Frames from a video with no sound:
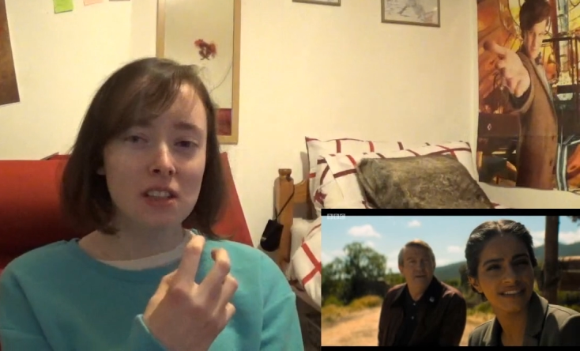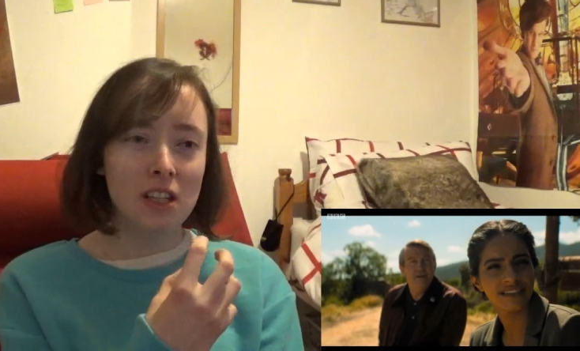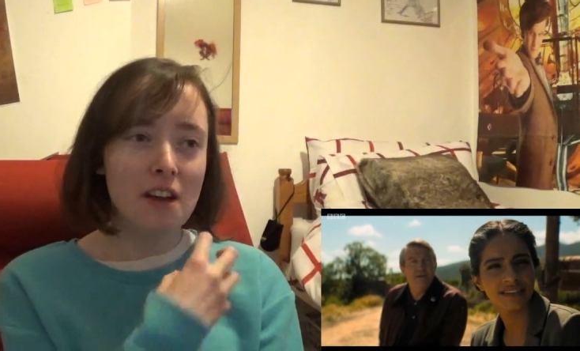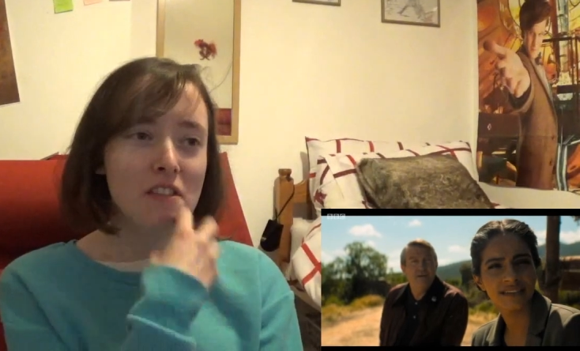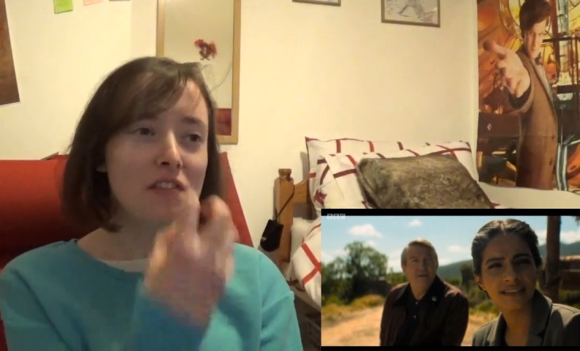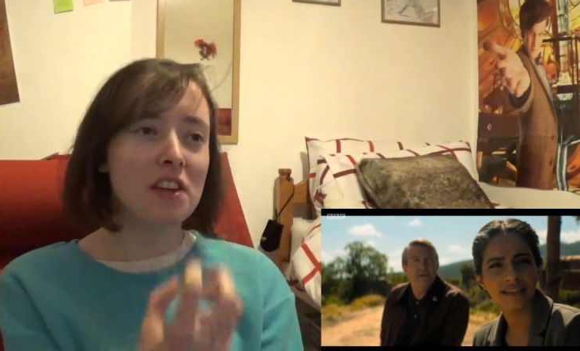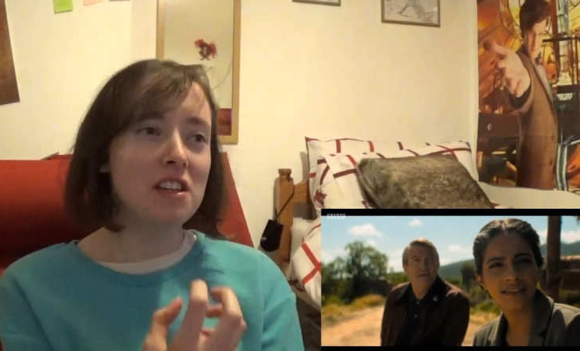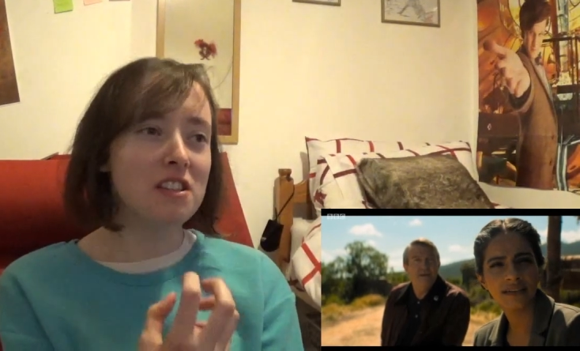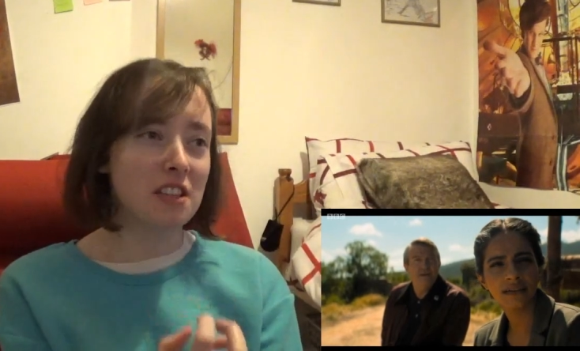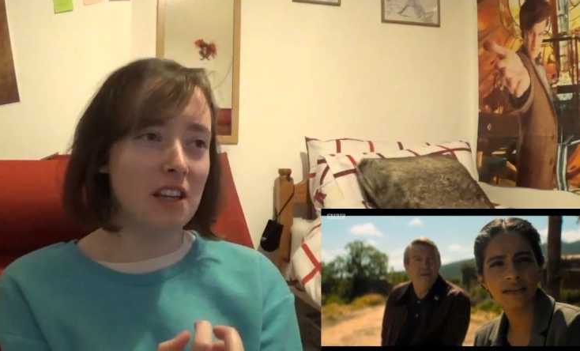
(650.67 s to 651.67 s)
Speaker 1: Everything he
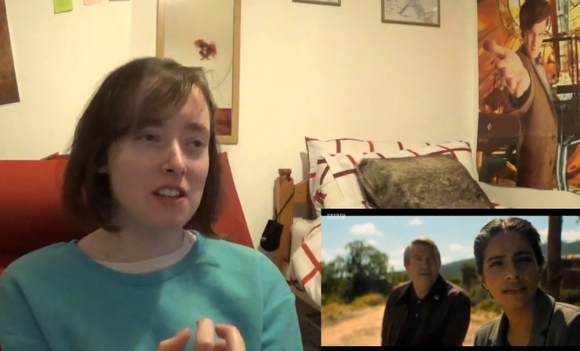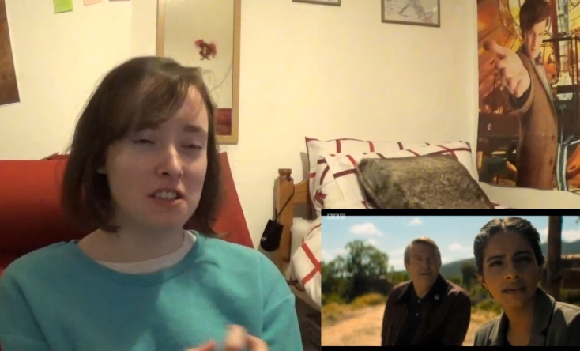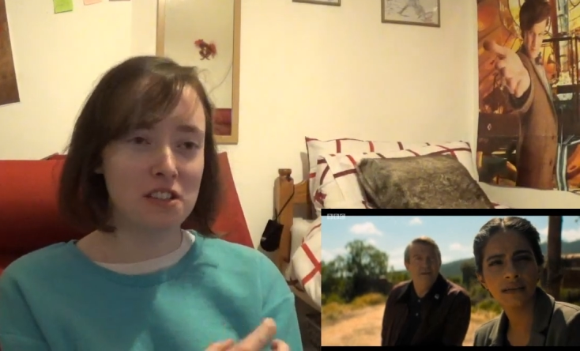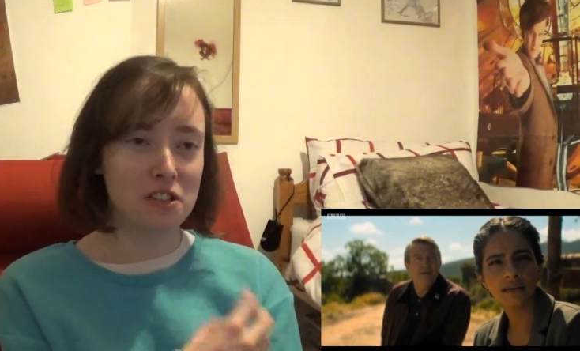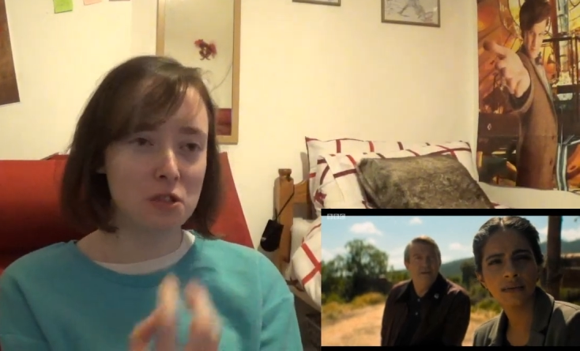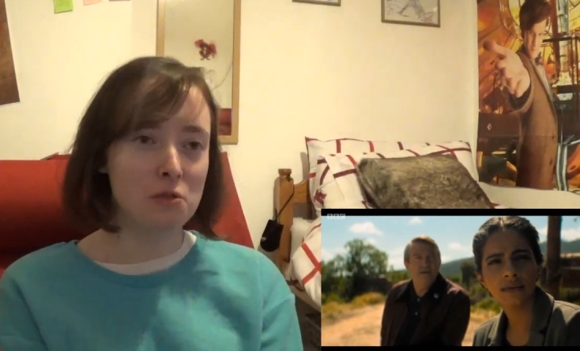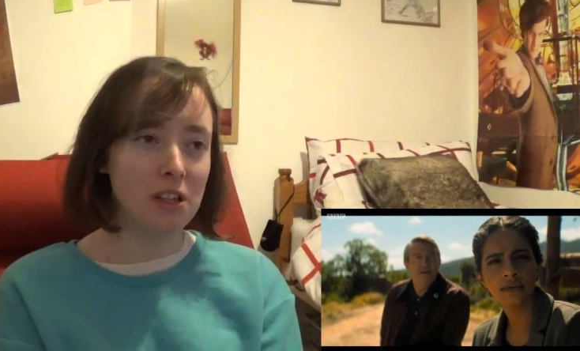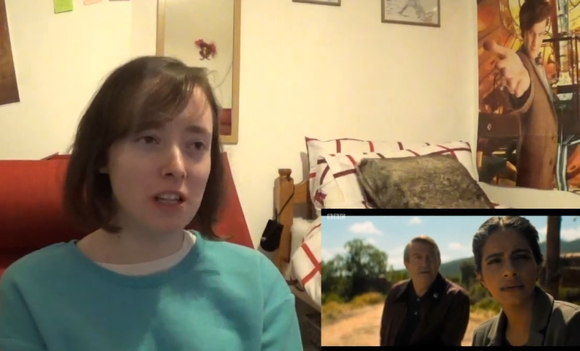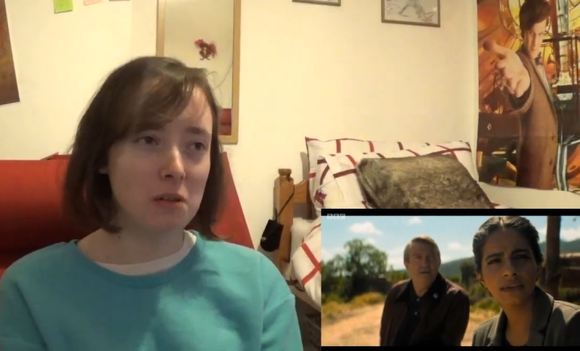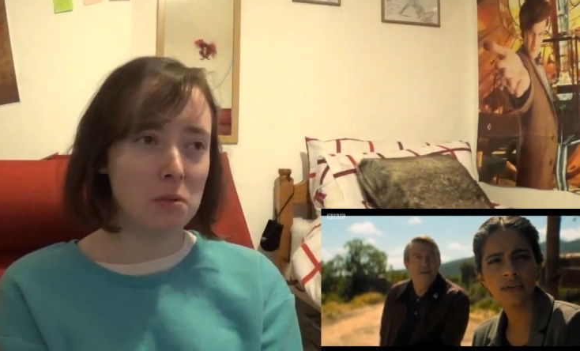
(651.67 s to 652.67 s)
says is so
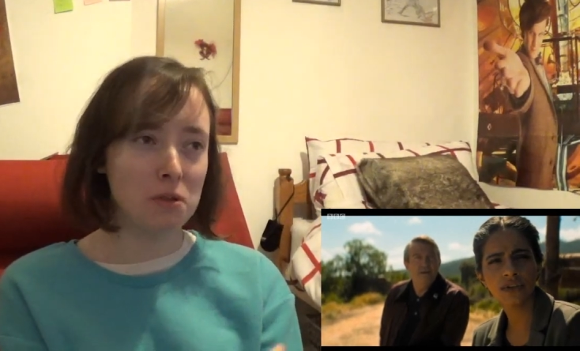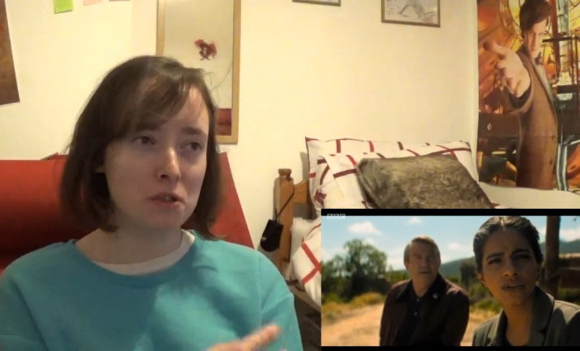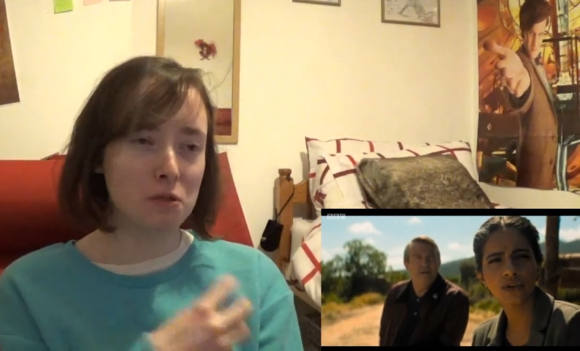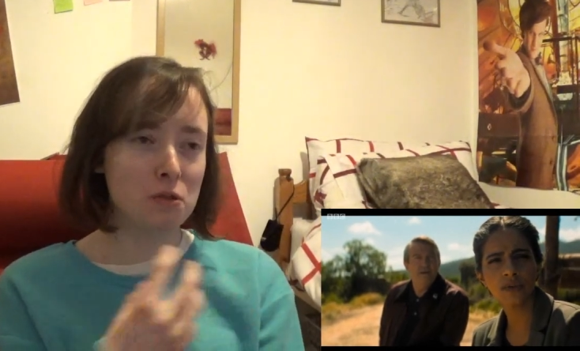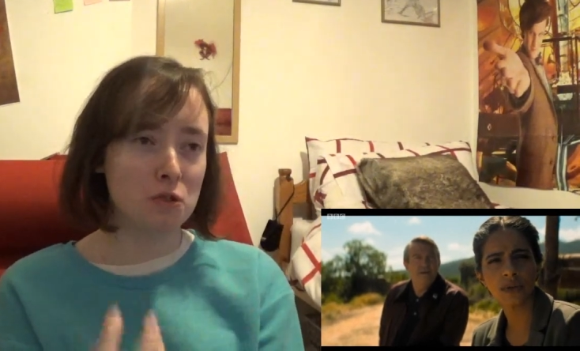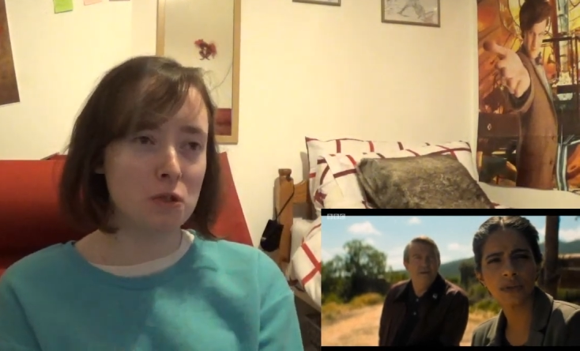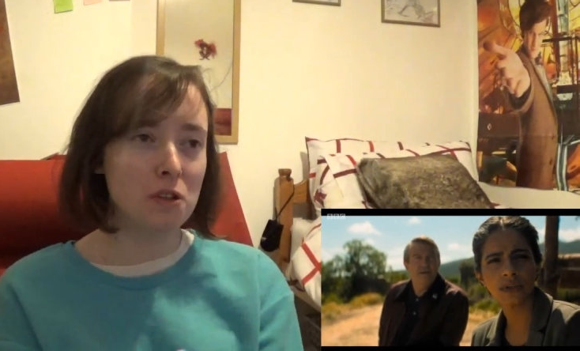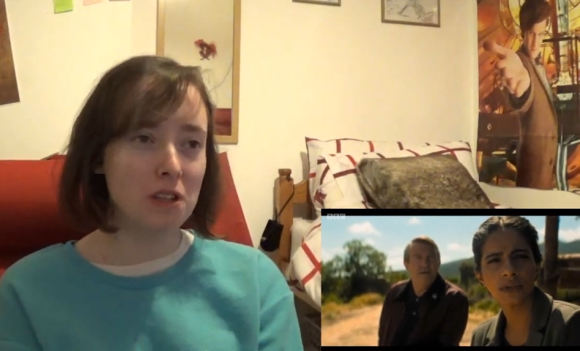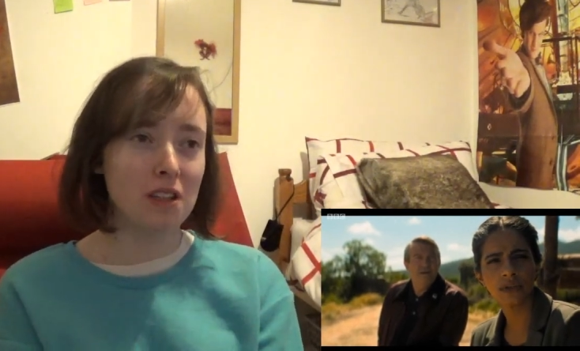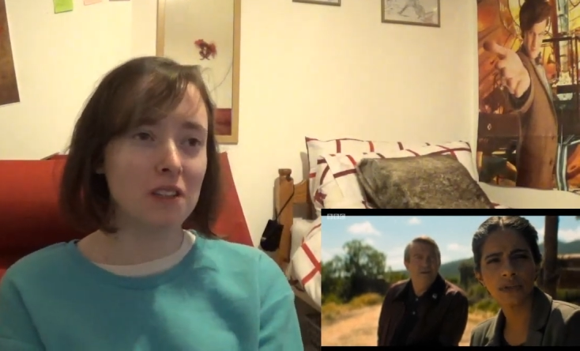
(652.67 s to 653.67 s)
relatable, so
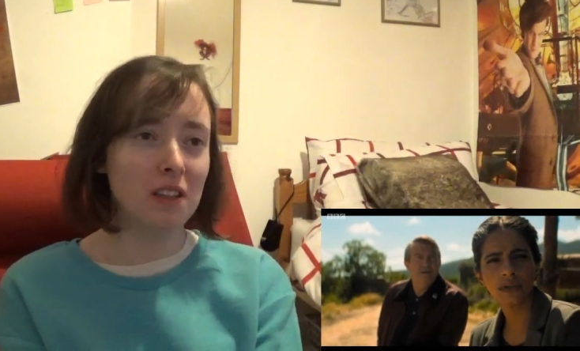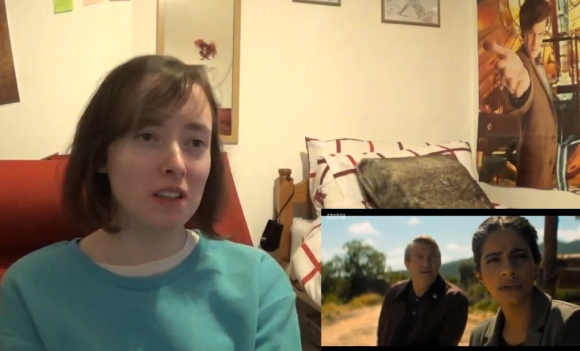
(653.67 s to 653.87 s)
true, and like...